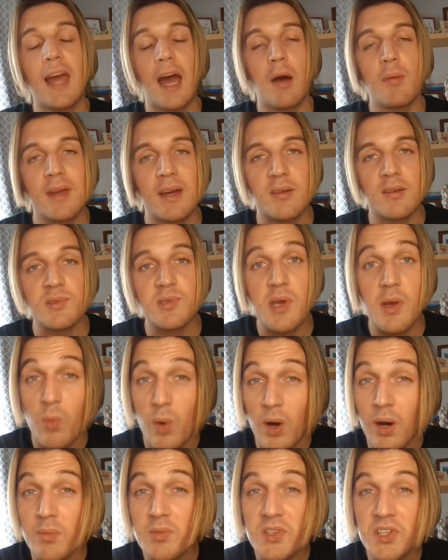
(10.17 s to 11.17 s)
help me out in
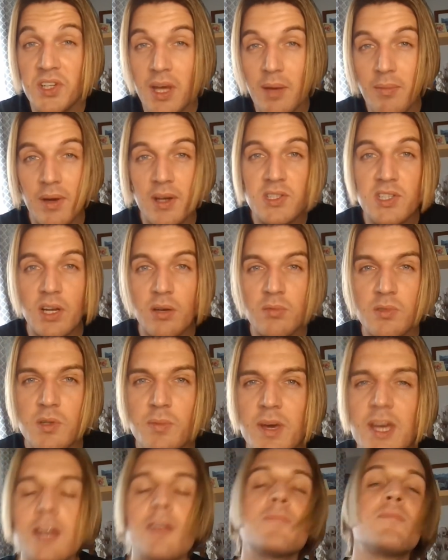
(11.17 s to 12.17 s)
where I'm trying to get my channel to
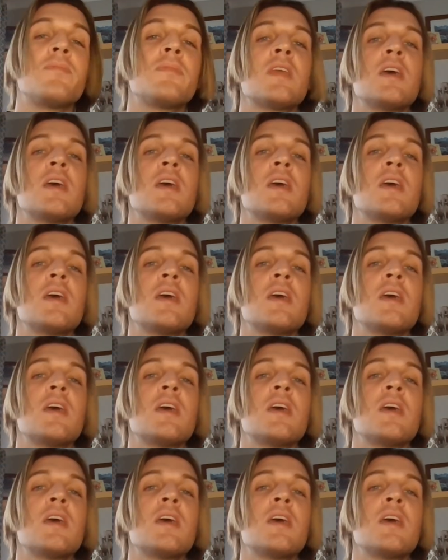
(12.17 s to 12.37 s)
be.